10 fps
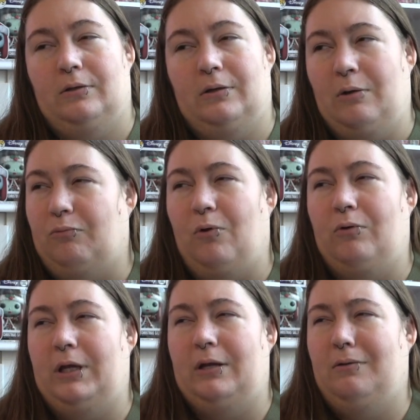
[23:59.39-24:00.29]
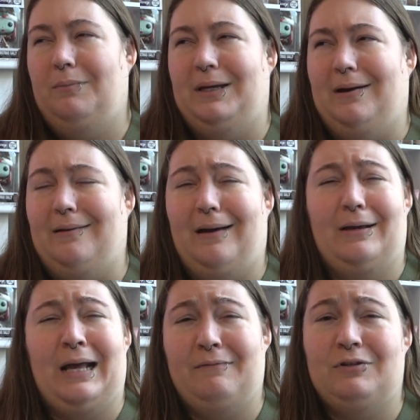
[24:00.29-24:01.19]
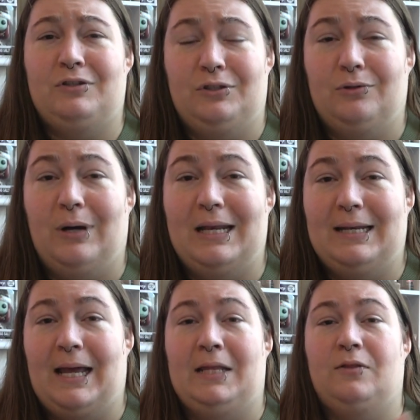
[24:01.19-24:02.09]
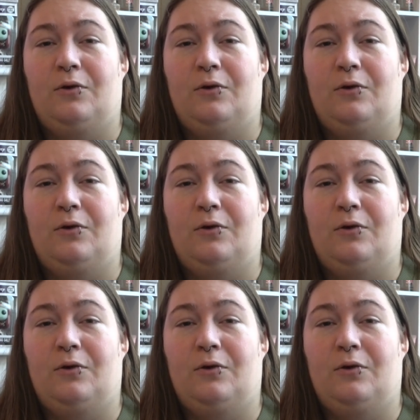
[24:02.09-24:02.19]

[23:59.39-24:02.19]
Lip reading: would have to do a 9th